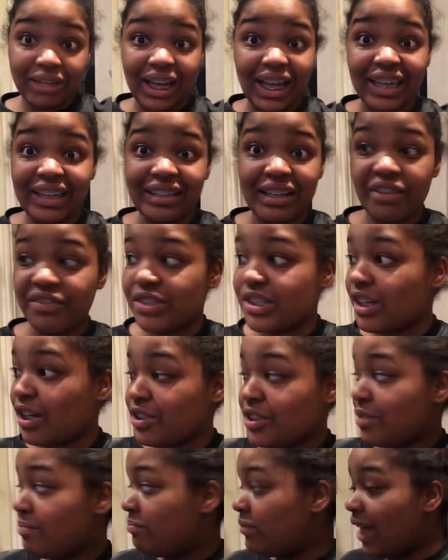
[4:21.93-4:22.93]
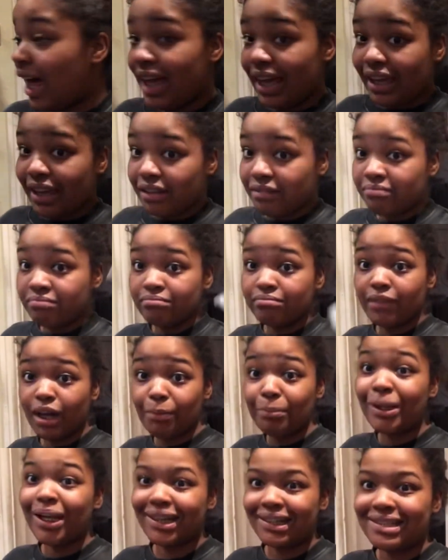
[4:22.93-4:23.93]
I ain't never touching that again. I
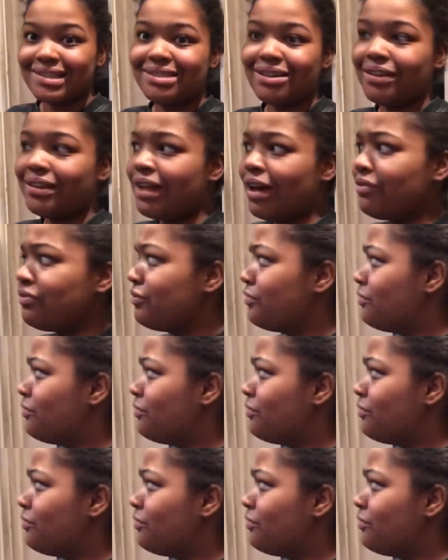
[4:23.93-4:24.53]
bloody tell you that for